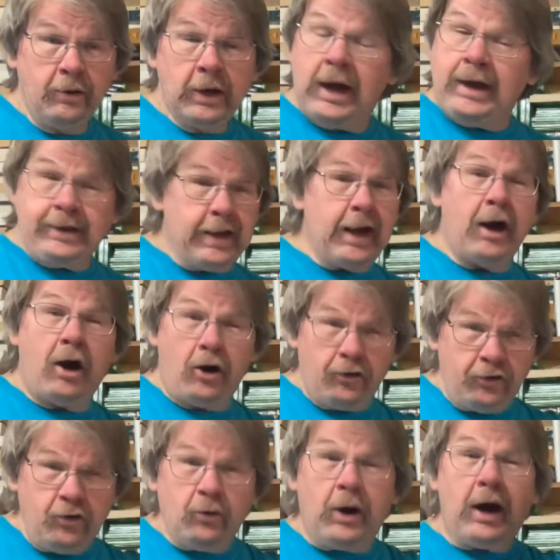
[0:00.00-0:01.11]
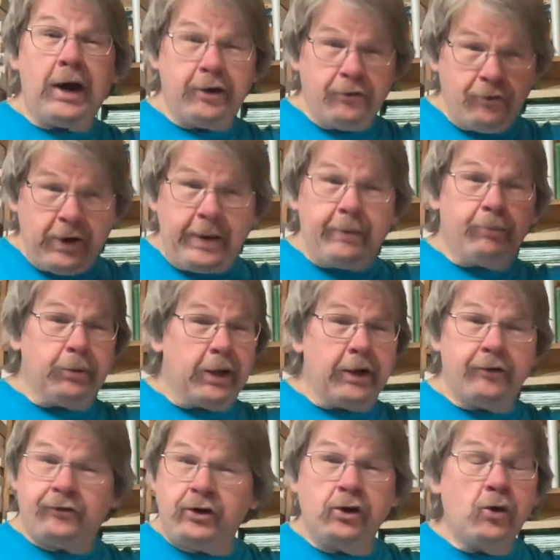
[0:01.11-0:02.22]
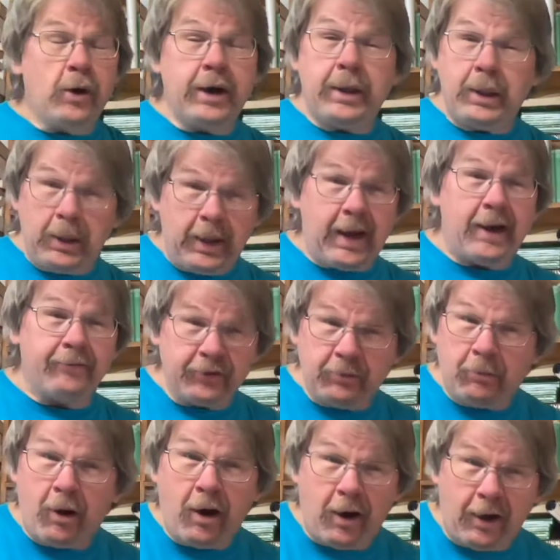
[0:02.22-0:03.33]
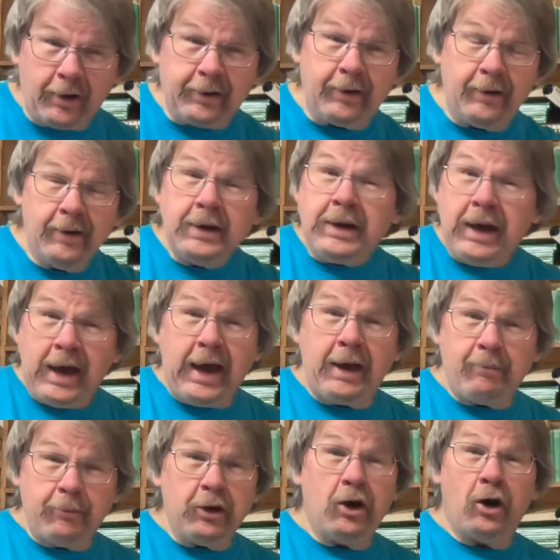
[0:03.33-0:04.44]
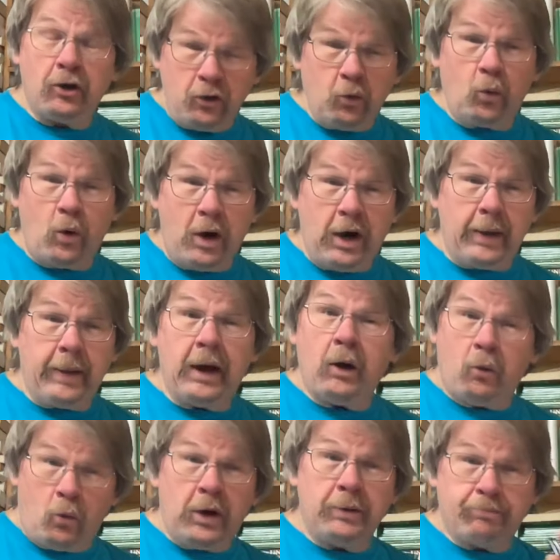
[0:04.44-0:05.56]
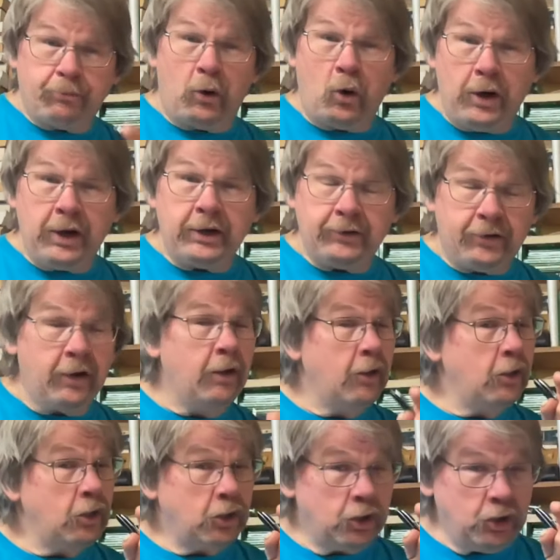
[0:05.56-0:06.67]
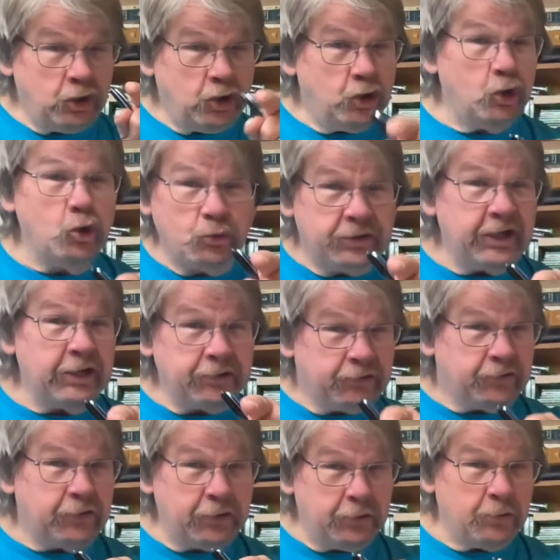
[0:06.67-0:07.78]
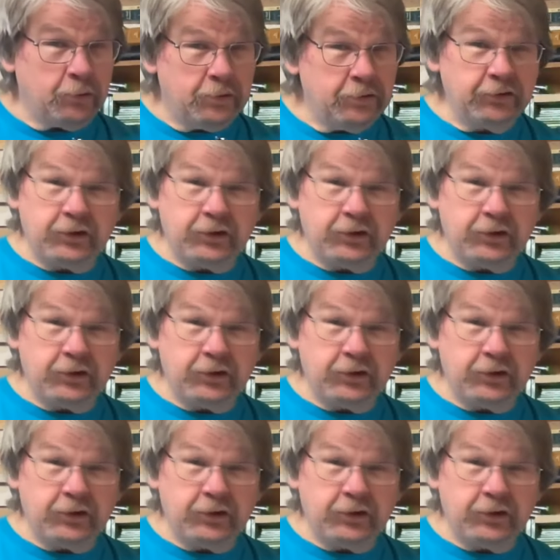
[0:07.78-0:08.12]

And yeah, all you higher rated players, you can go ahead and laugh and mock at me all you want. At one point, you did too.